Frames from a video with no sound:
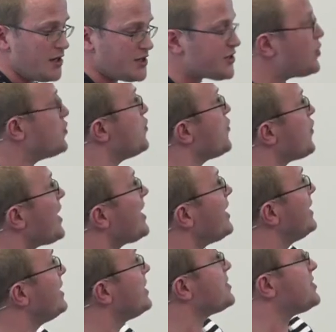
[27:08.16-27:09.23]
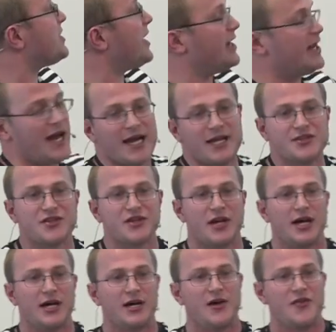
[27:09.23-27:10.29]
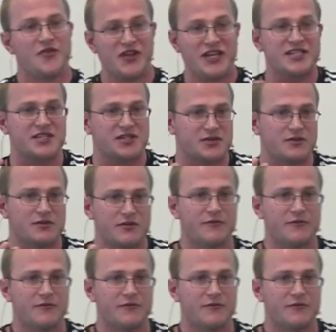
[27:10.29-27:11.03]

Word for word: So they are here to stay, and uh, this